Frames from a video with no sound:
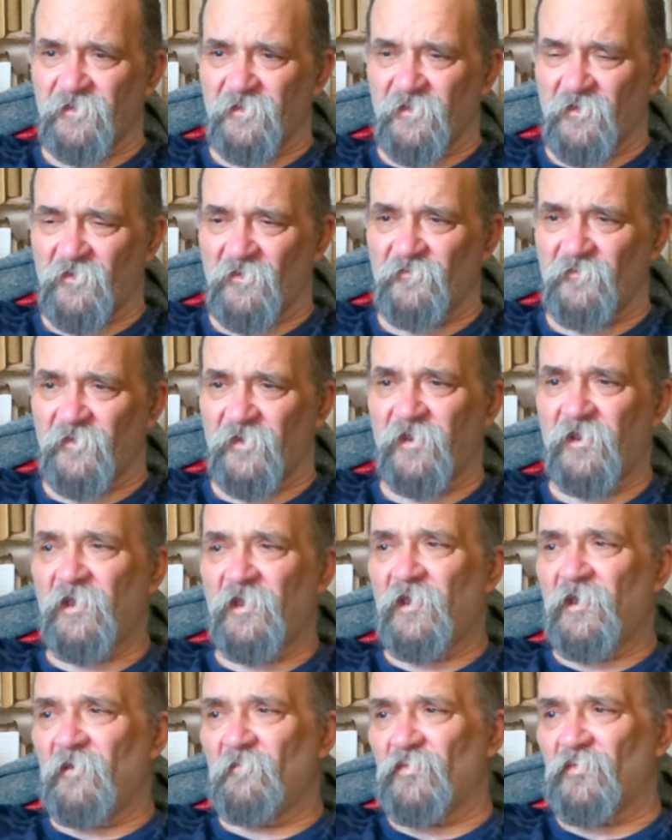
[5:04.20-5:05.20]
in the country,
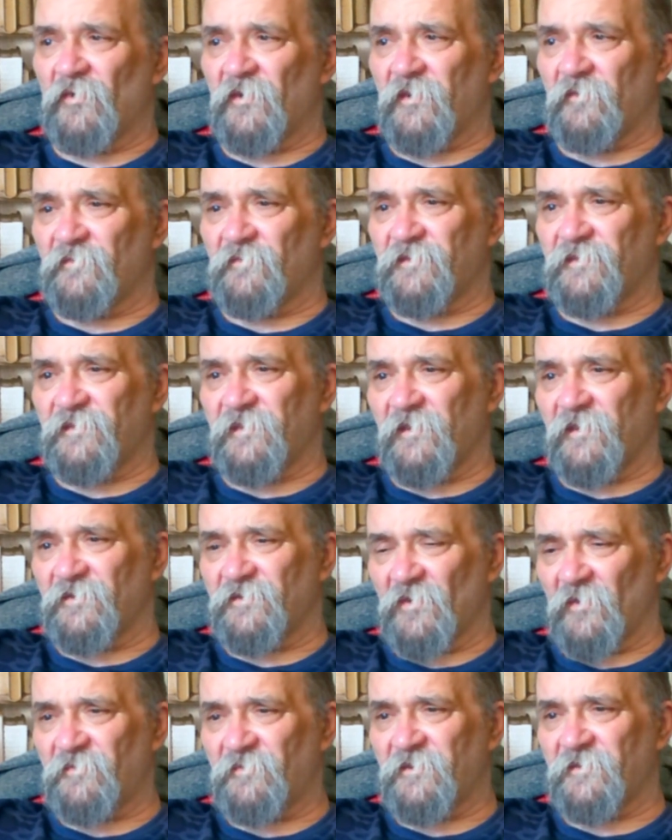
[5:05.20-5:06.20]
but they
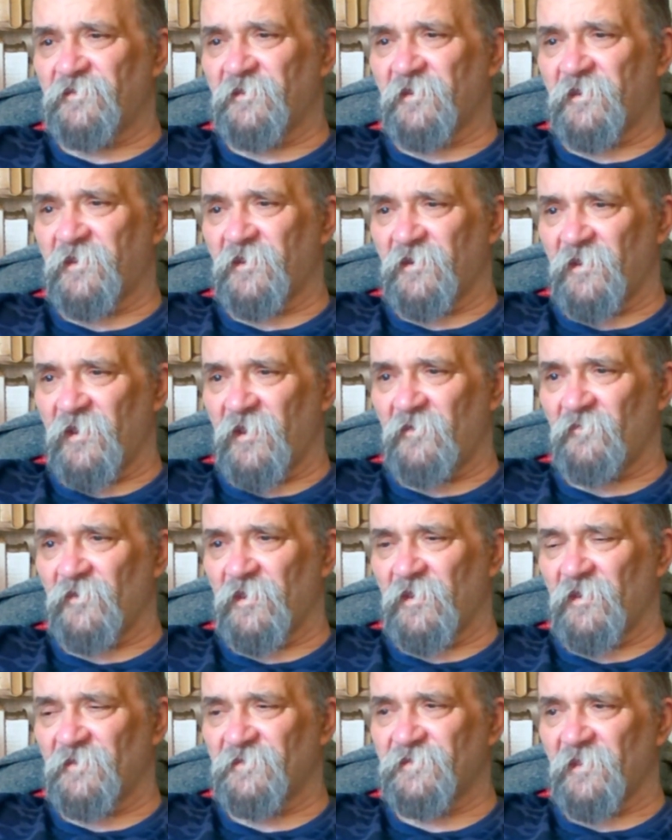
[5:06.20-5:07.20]
adopted the
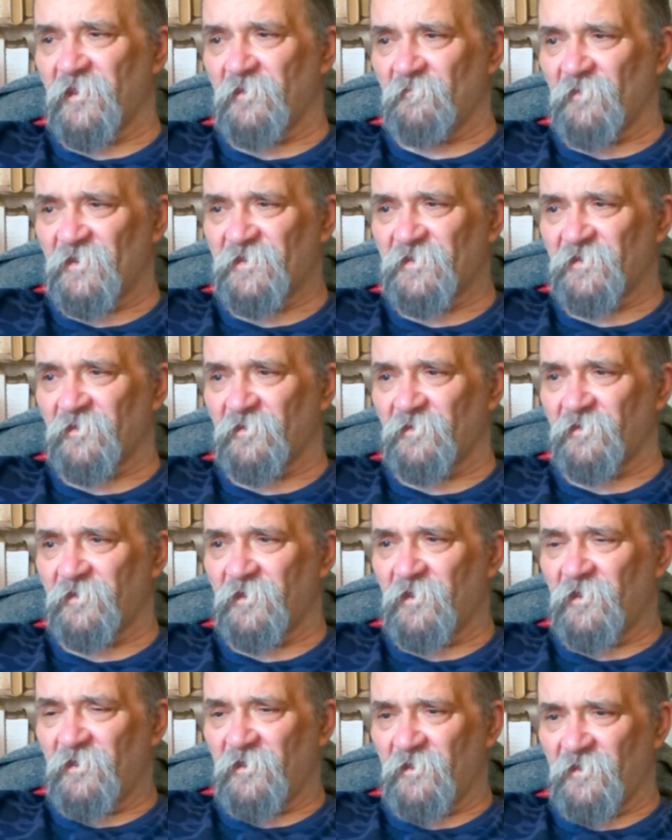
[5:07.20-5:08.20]
canary as their mascot,
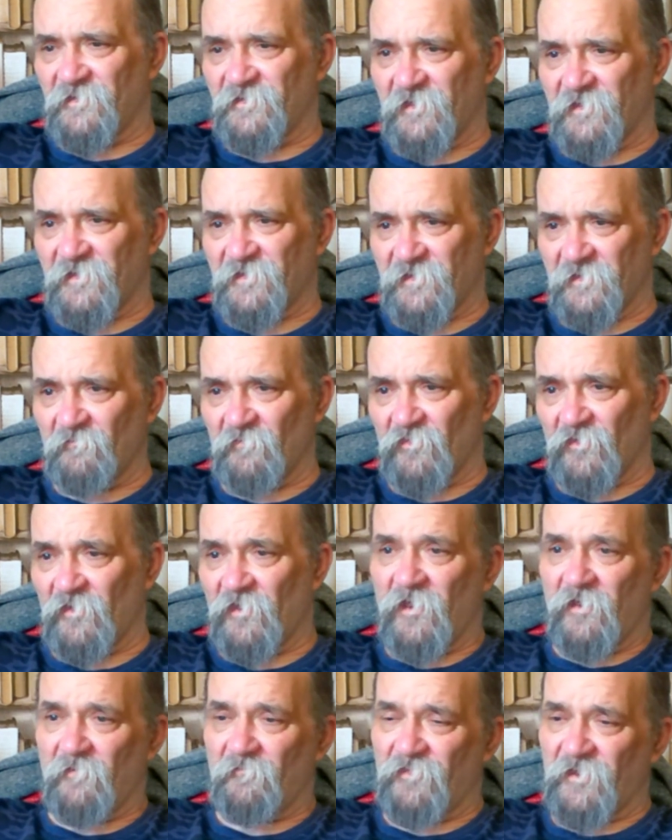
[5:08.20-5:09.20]
as their symbol,
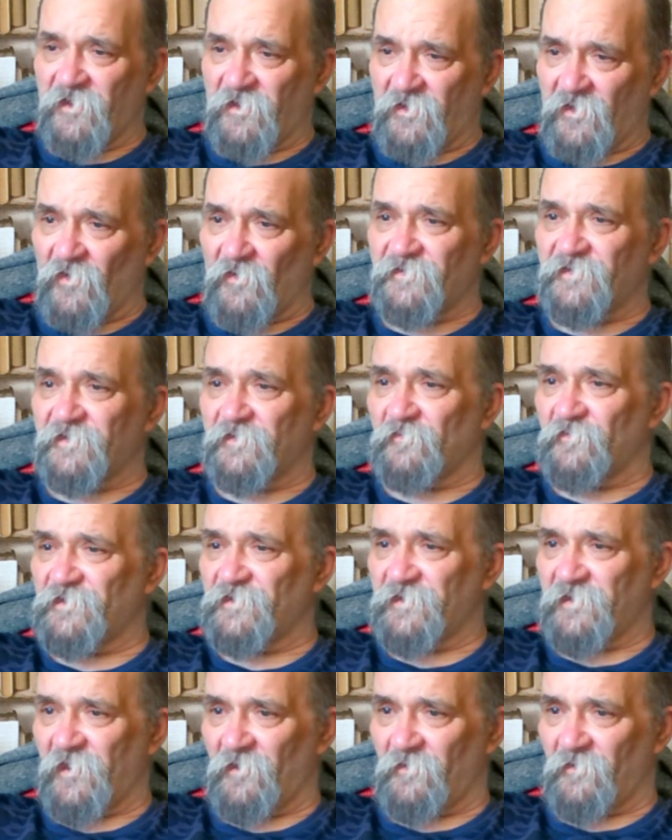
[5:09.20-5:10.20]
because it
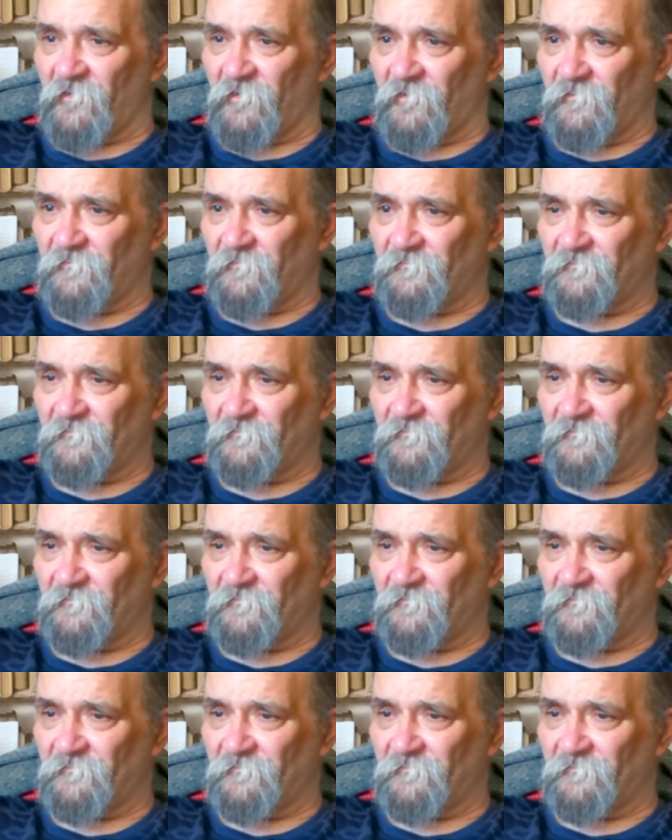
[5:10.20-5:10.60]
was yellow.